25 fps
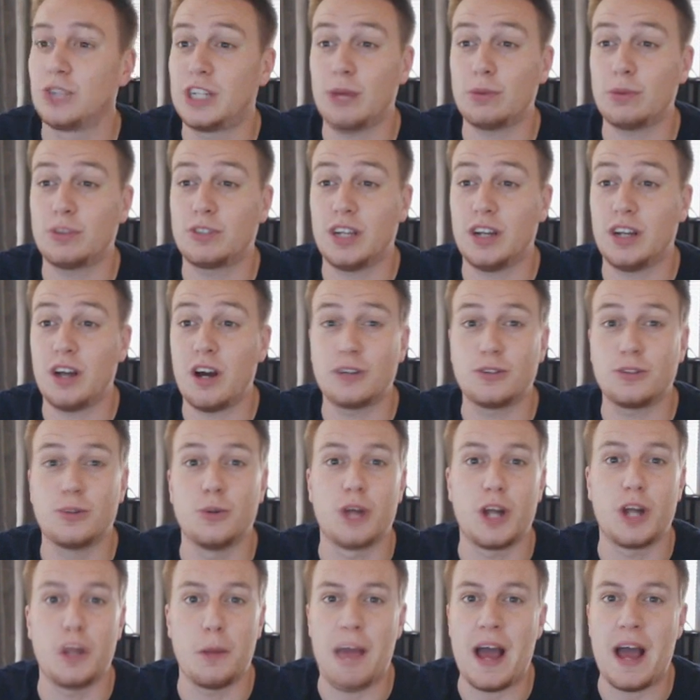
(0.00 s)
Chelsea and
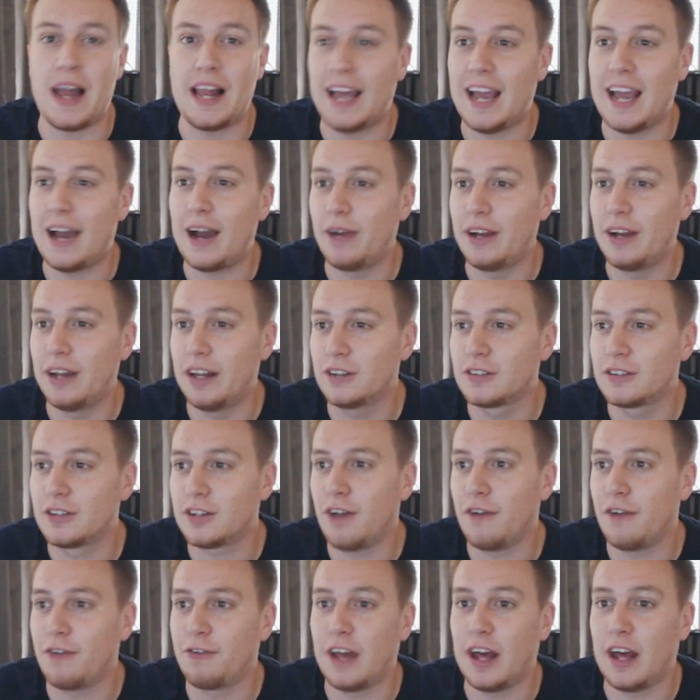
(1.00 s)
Arsenal are going to battle it out, it
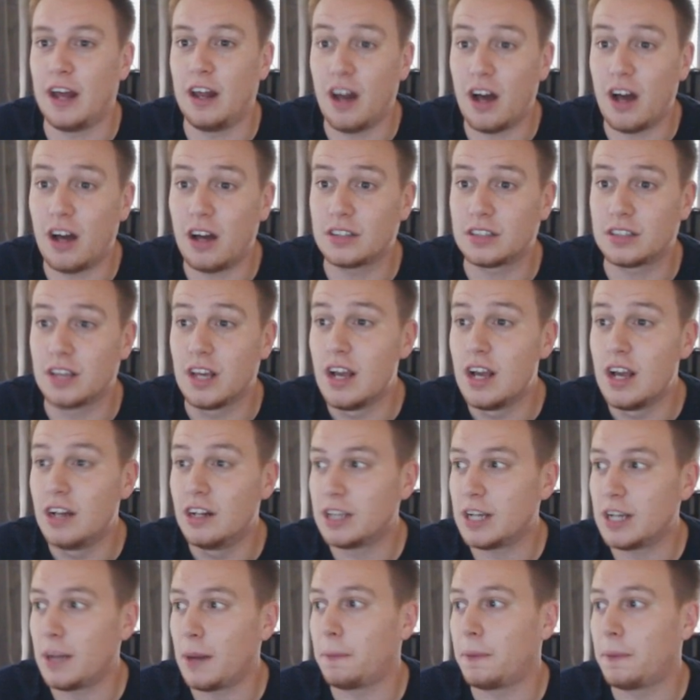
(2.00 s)
looks like, for that last
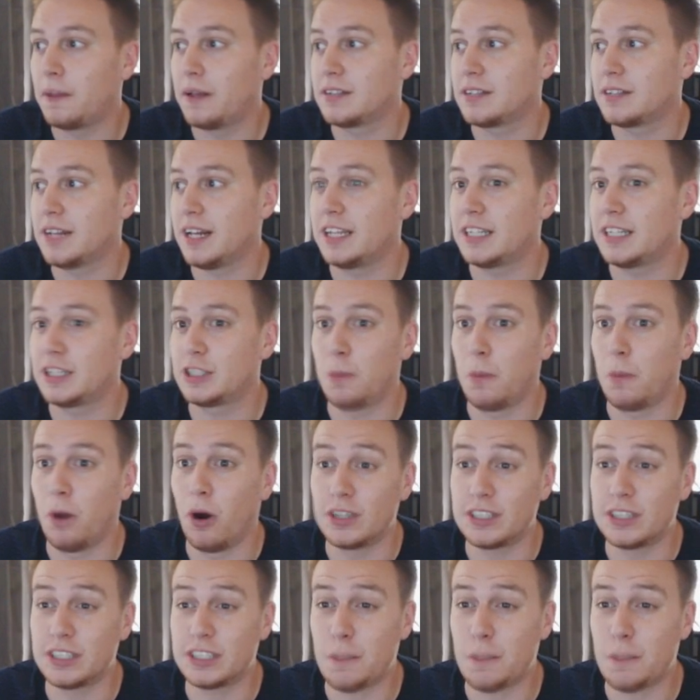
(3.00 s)
Champions League spot.